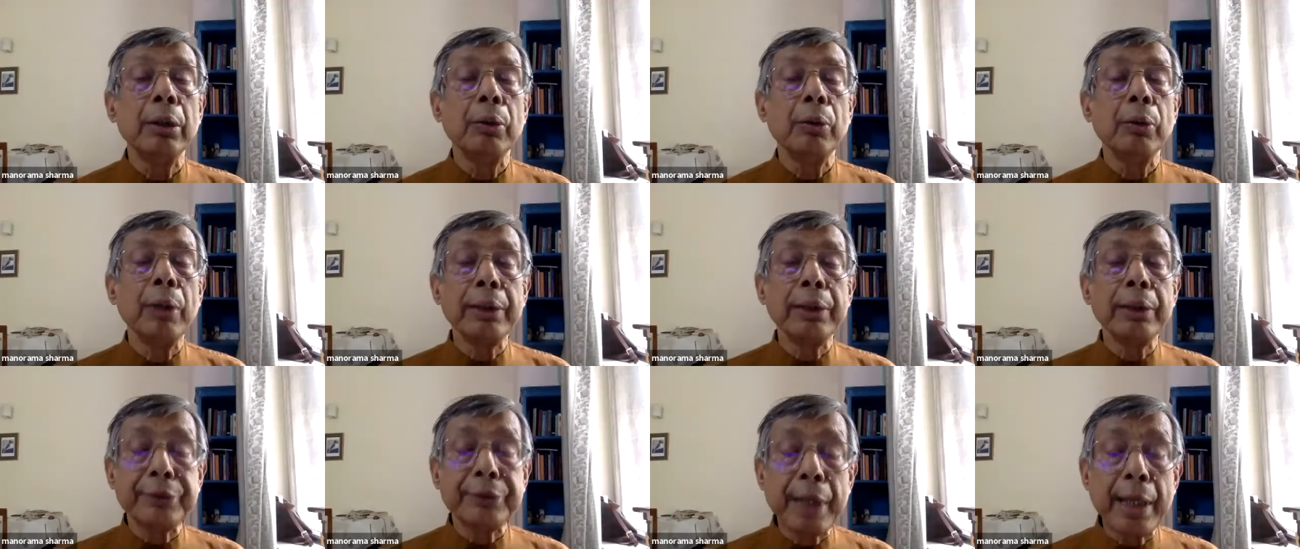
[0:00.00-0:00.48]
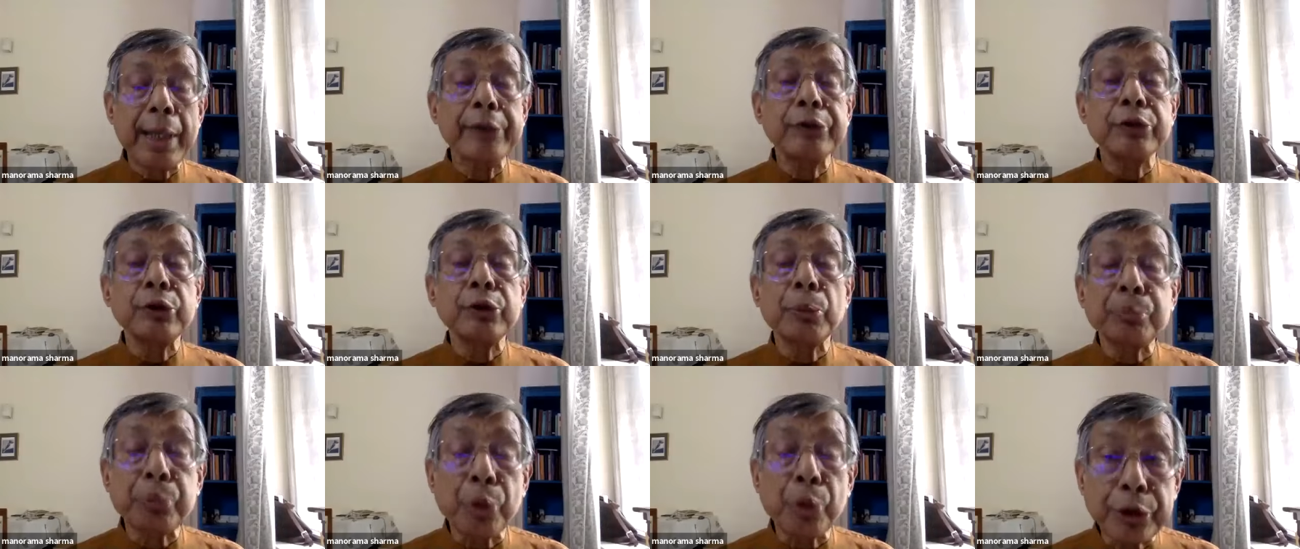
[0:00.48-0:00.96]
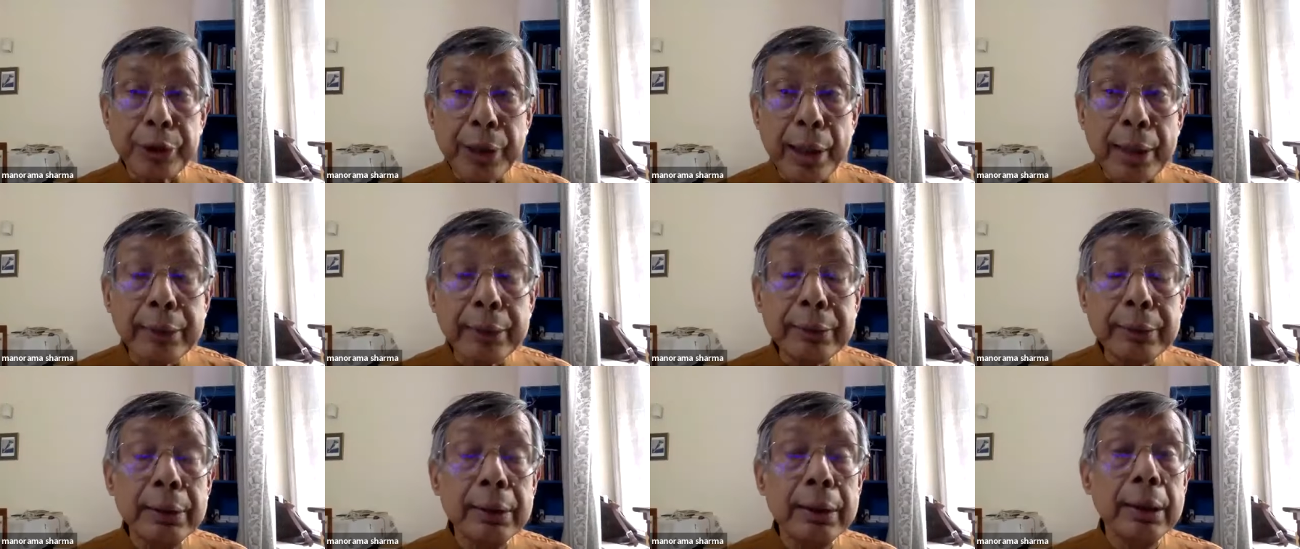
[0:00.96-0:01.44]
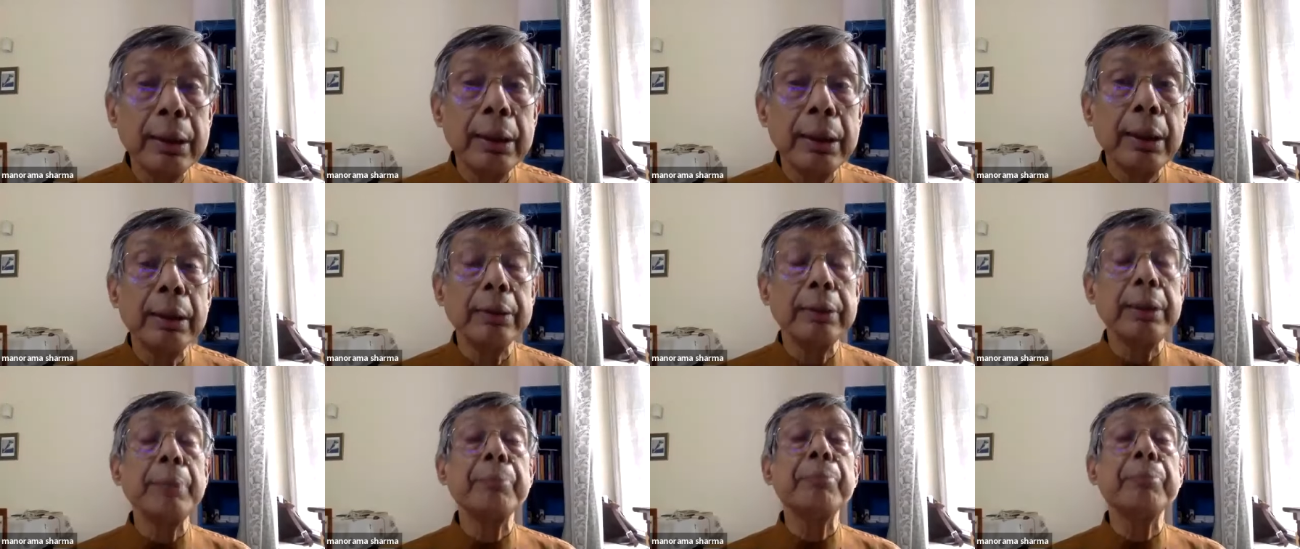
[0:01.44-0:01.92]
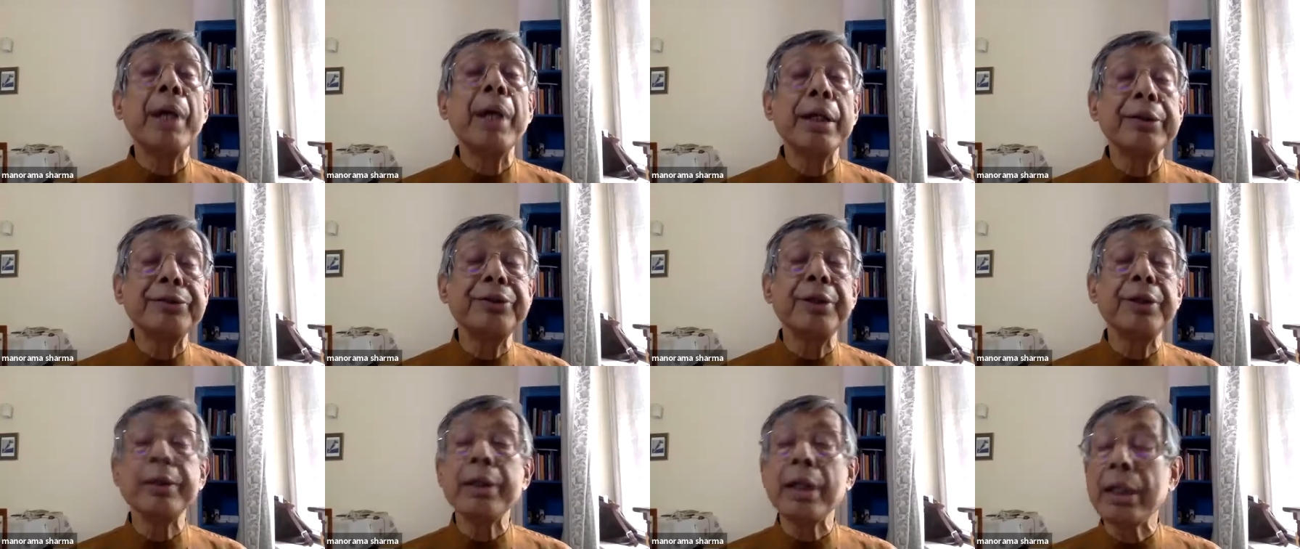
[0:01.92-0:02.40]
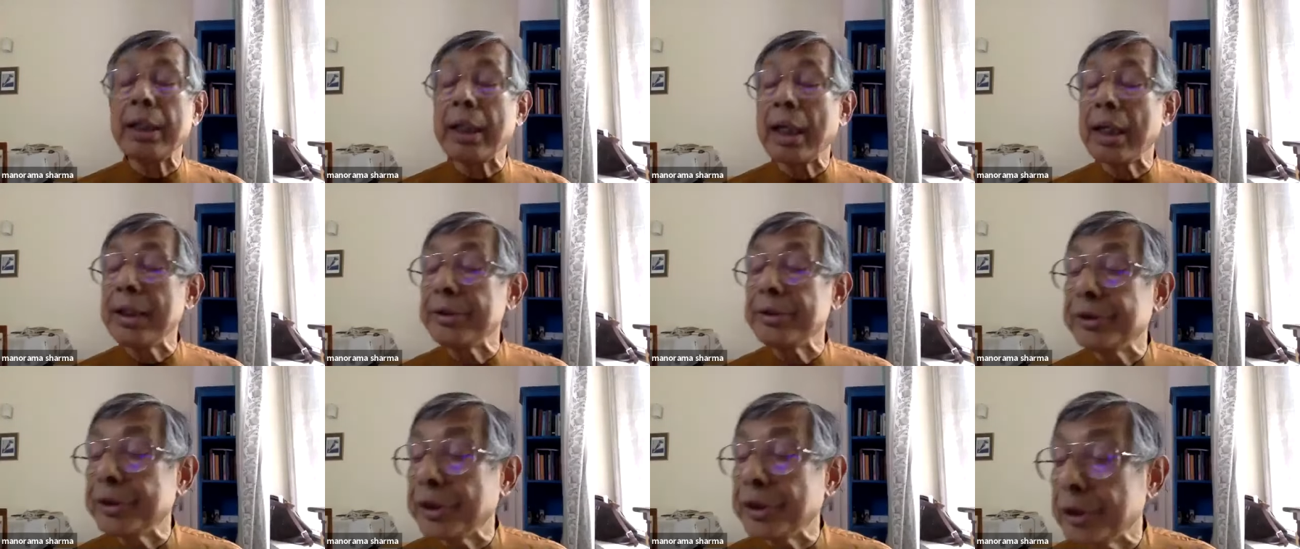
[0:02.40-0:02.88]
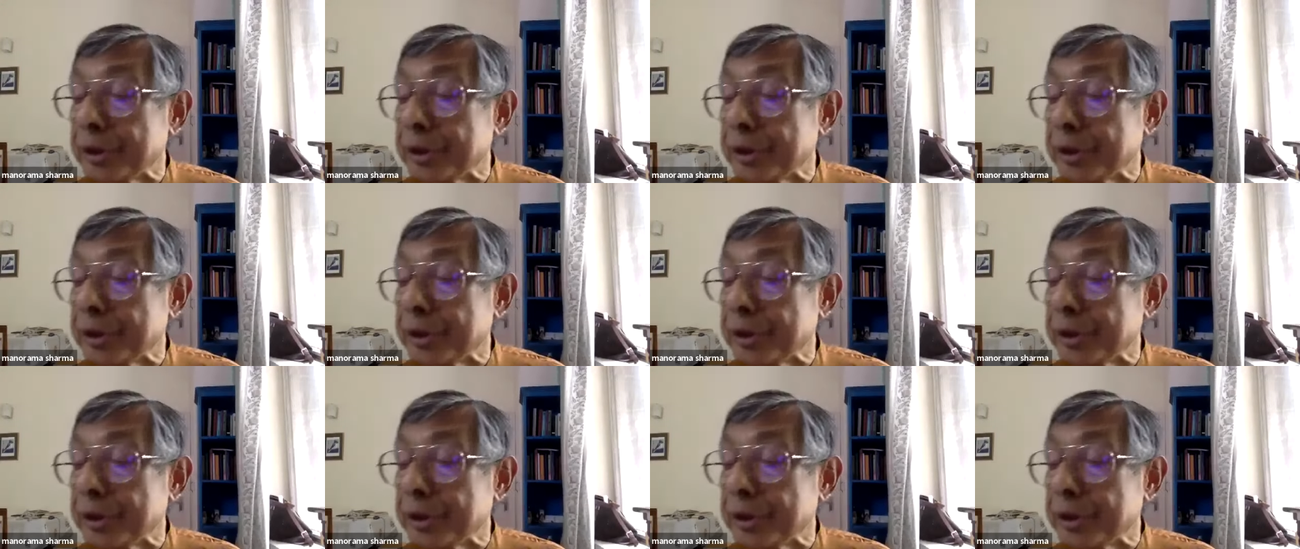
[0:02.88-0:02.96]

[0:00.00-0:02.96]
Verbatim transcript: while trying to protect the marginalized